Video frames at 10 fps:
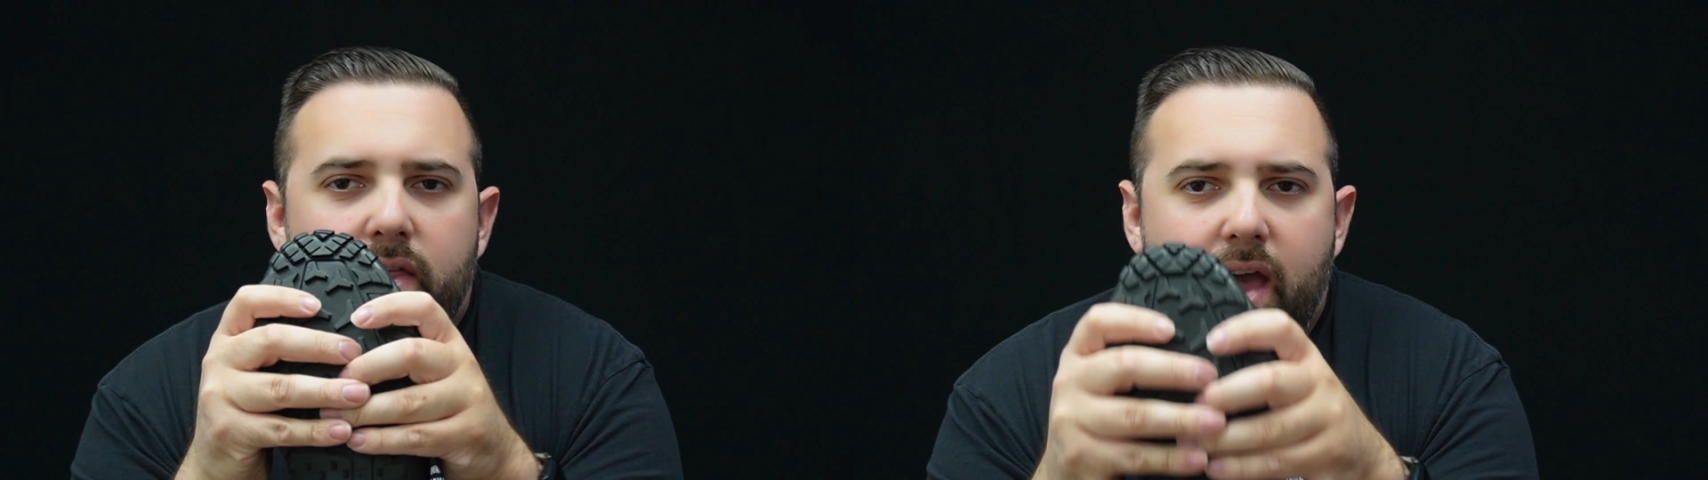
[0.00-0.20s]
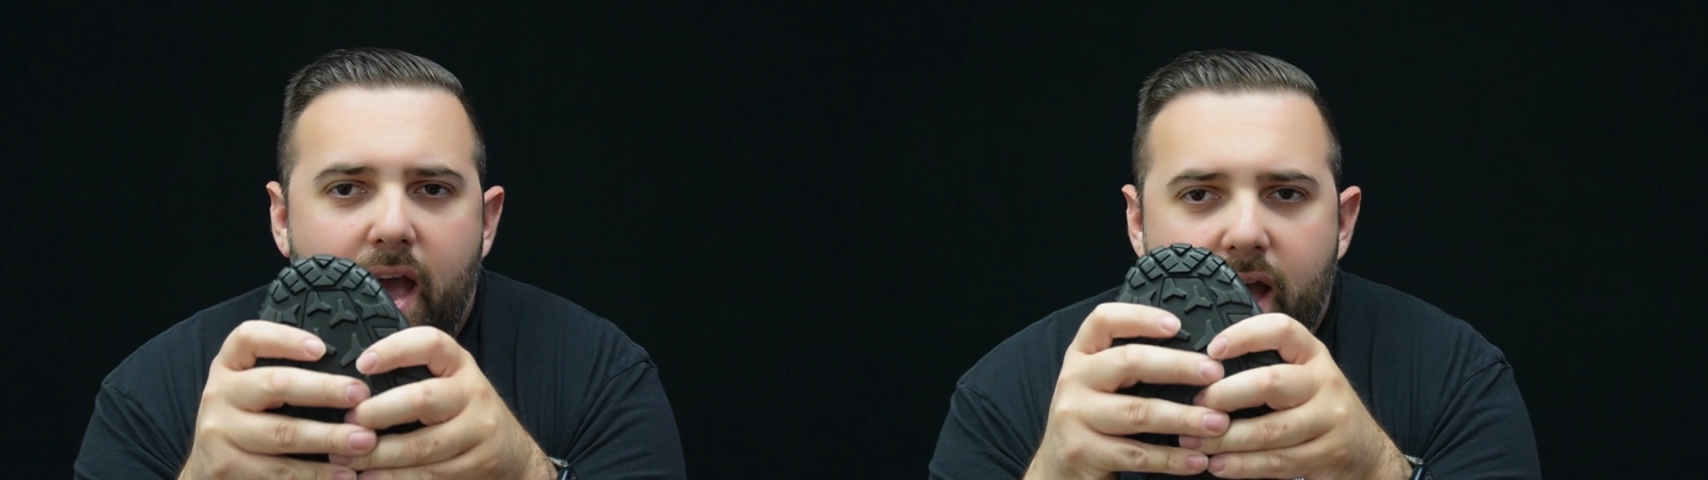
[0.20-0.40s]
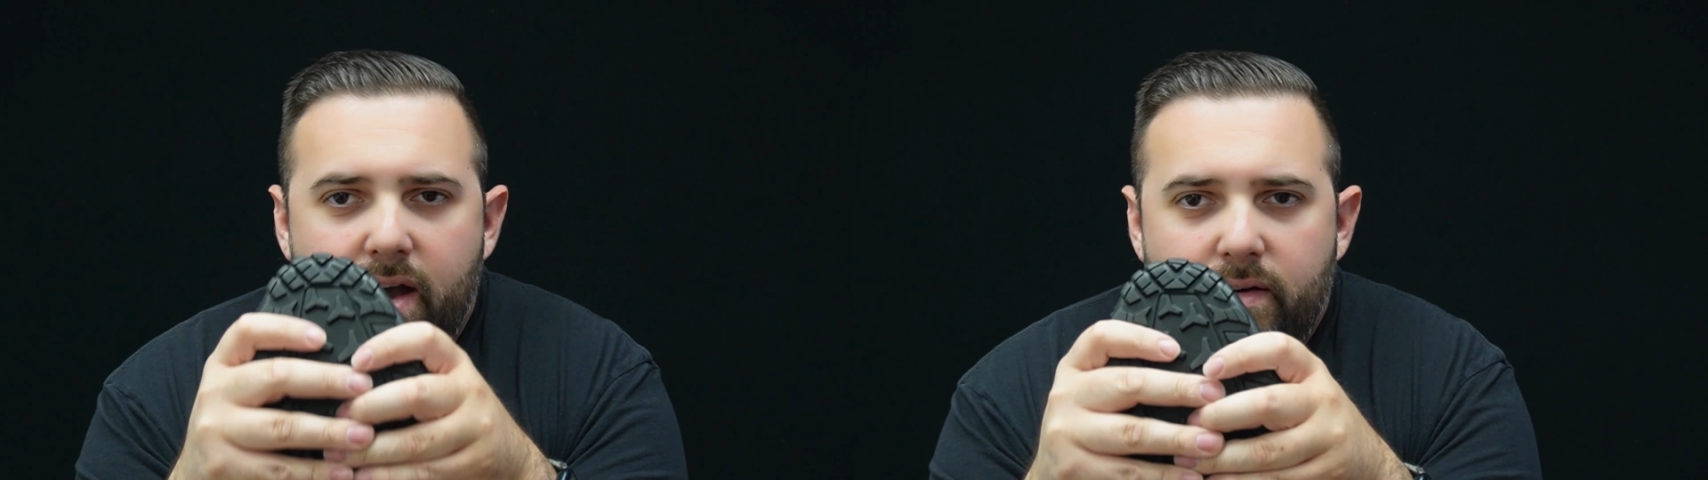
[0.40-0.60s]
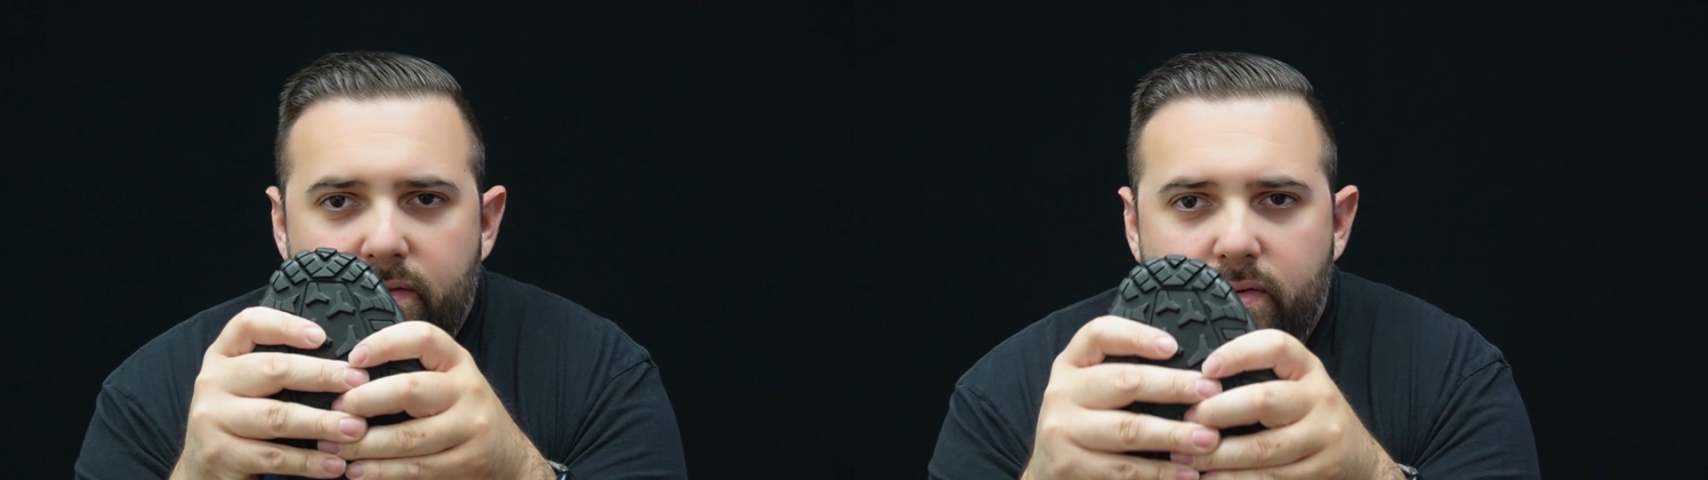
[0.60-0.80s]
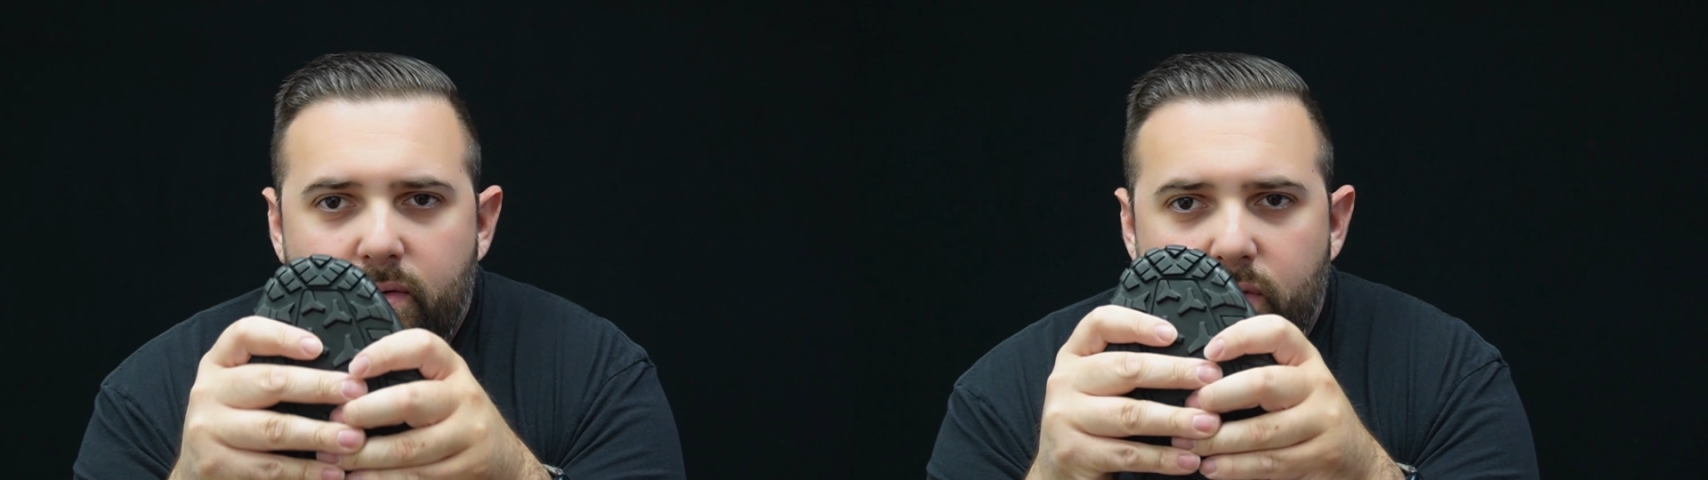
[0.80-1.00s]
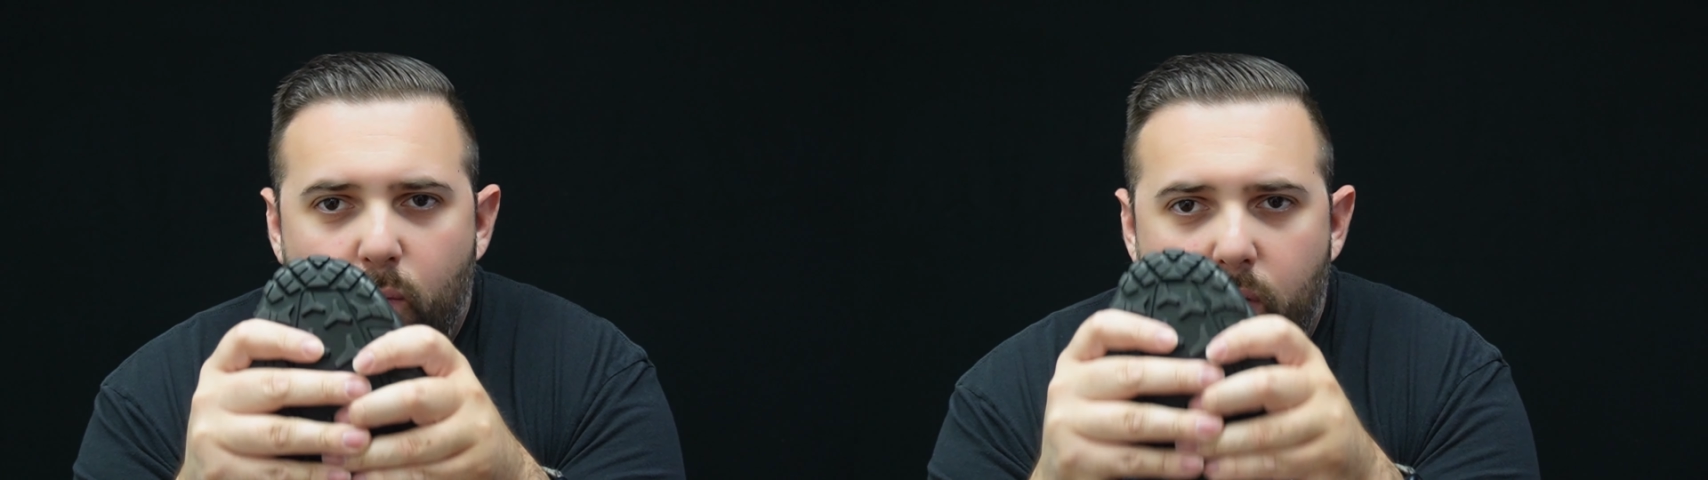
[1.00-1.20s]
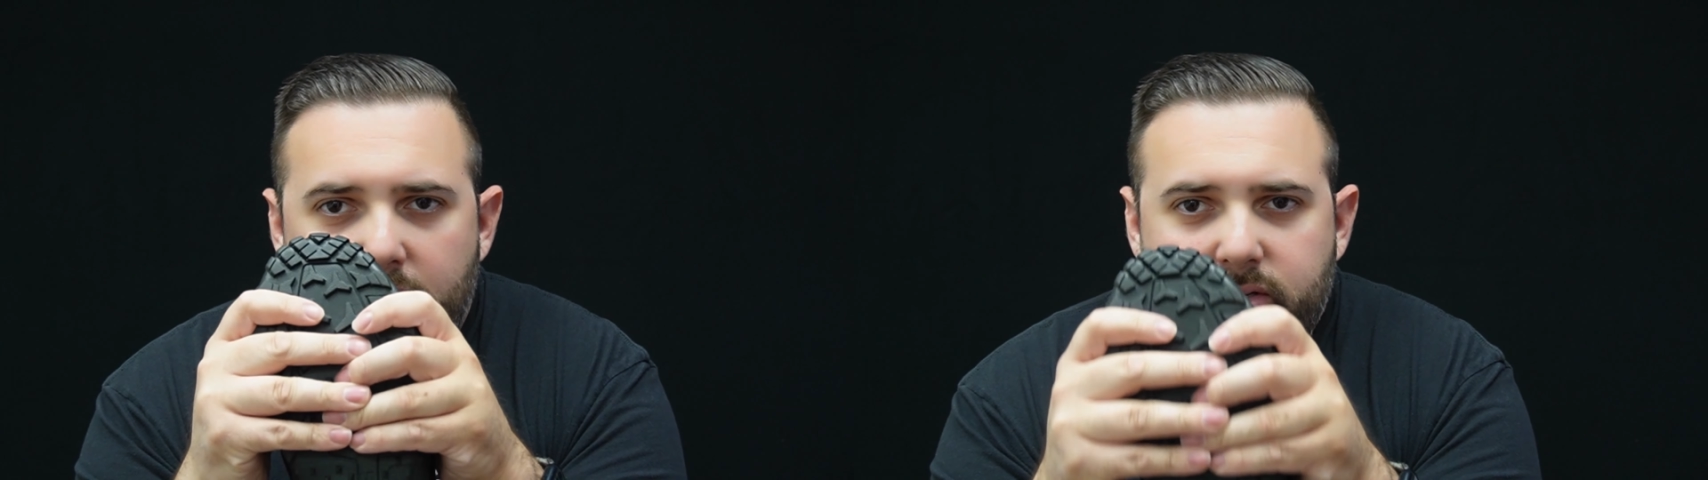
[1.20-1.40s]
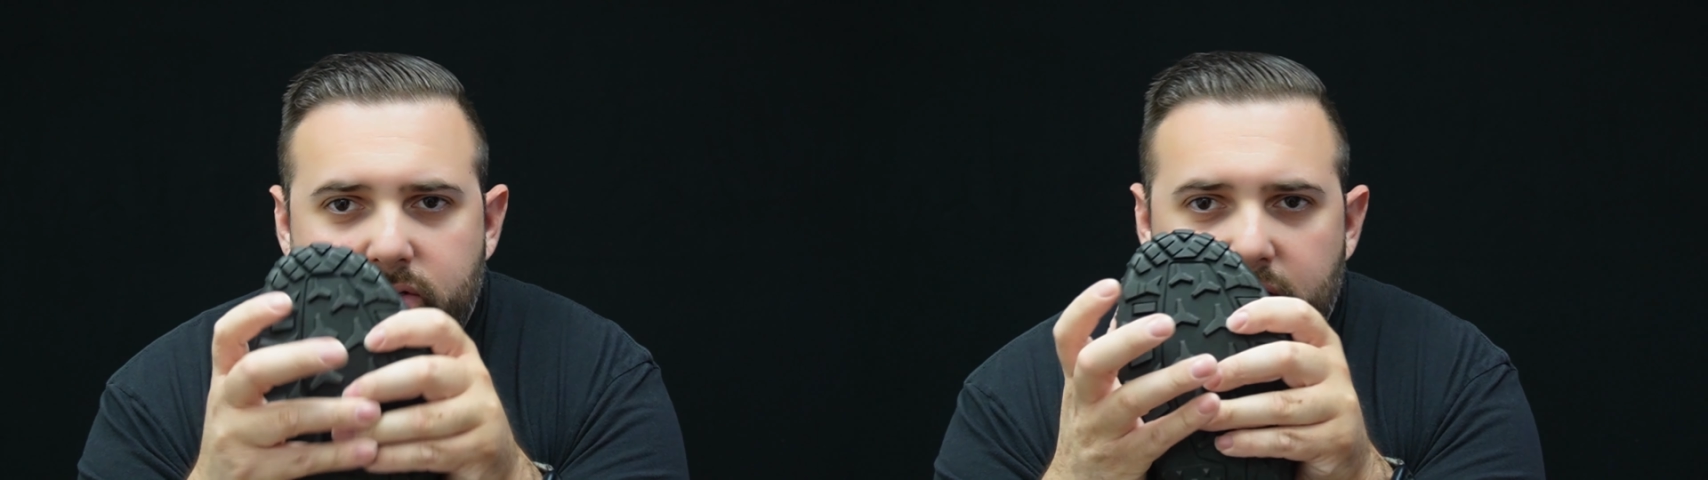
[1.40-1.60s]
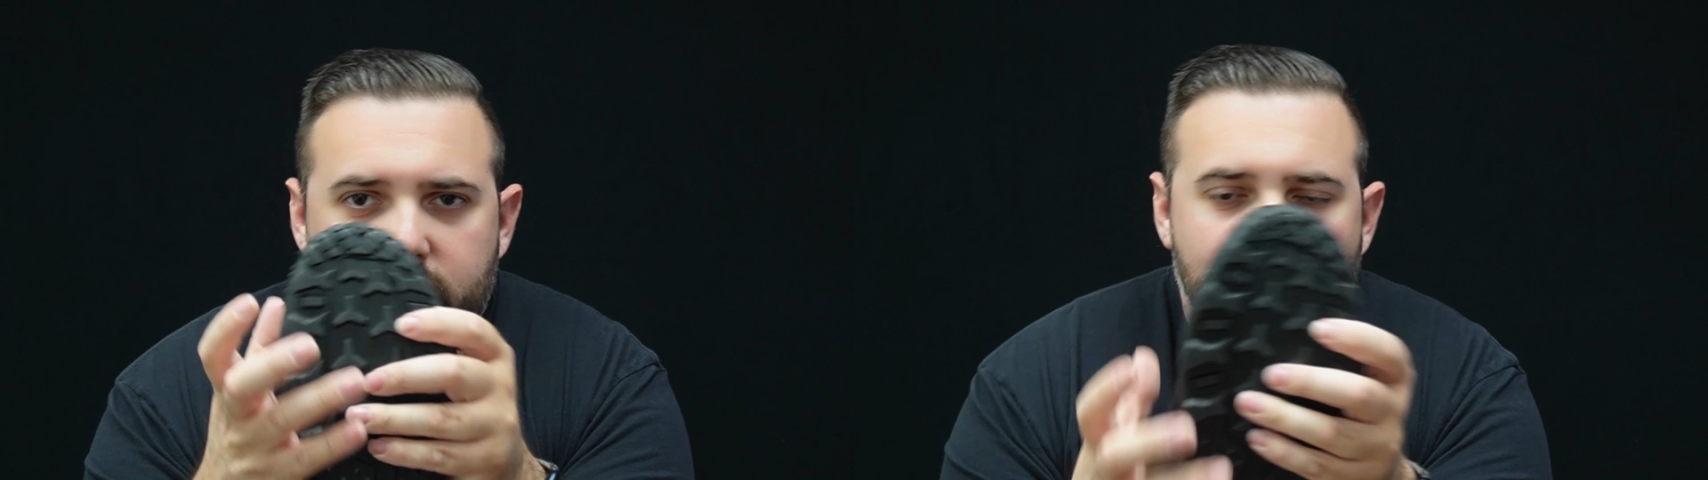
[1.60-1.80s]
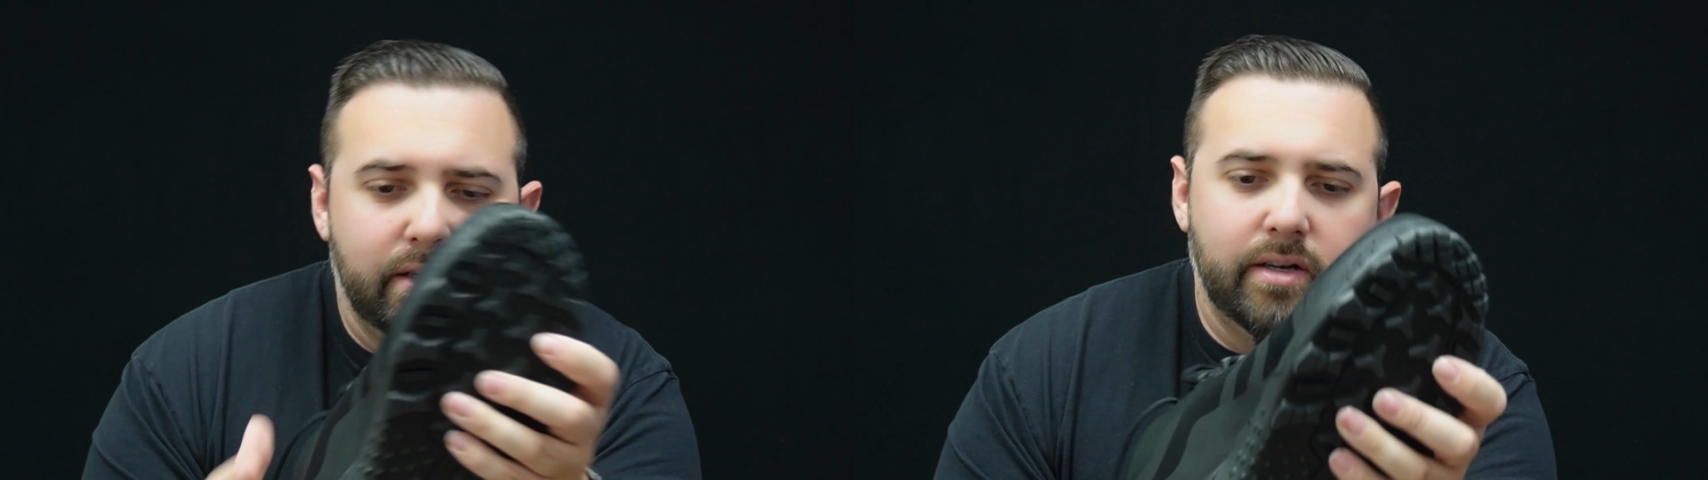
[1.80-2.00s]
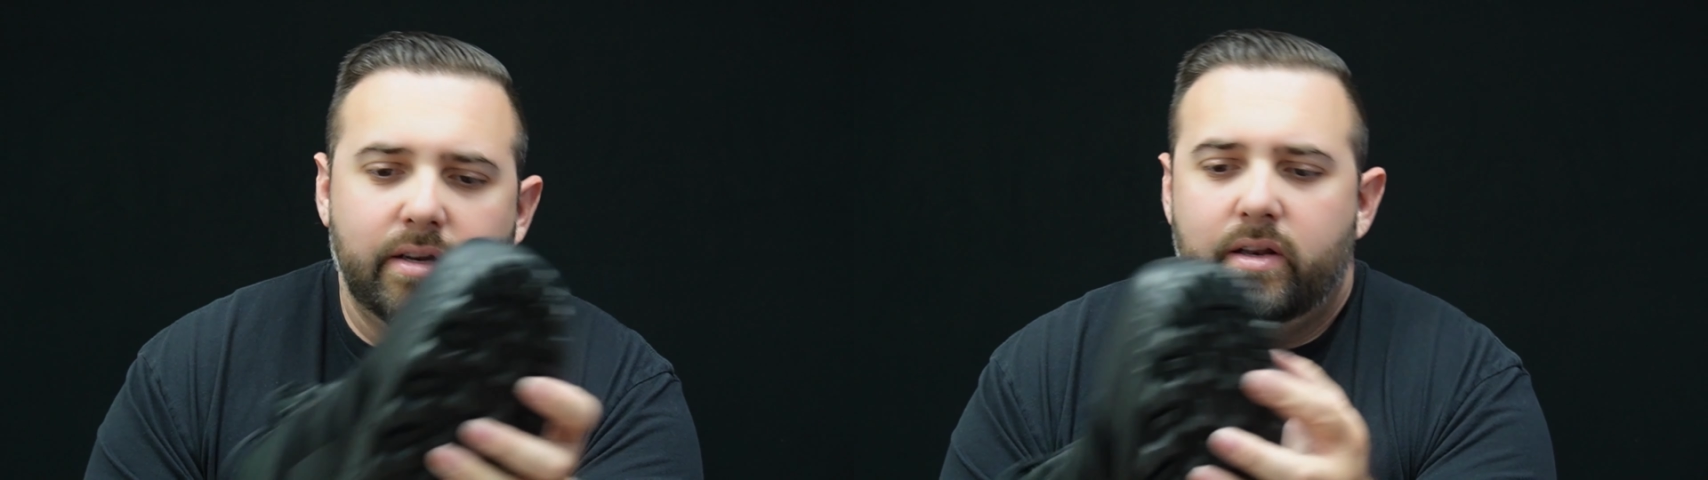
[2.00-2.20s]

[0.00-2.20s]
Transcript: They have the wide selection.